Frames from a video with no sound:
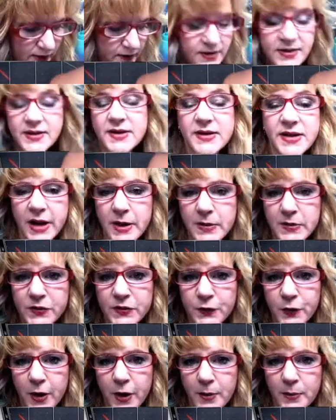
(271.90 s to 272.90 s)
the stamps
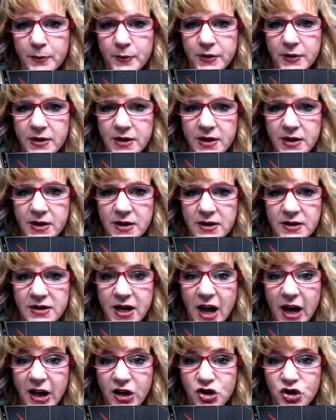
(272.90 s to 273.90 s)
from the
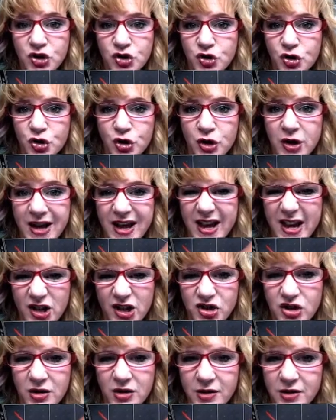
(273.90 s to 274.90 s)
textured
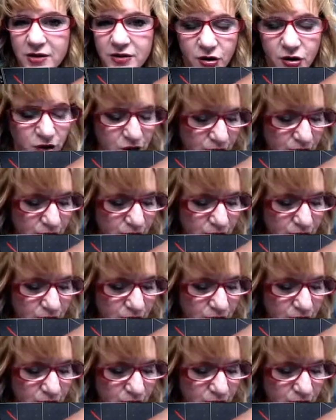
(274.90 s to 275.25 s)
edges. There's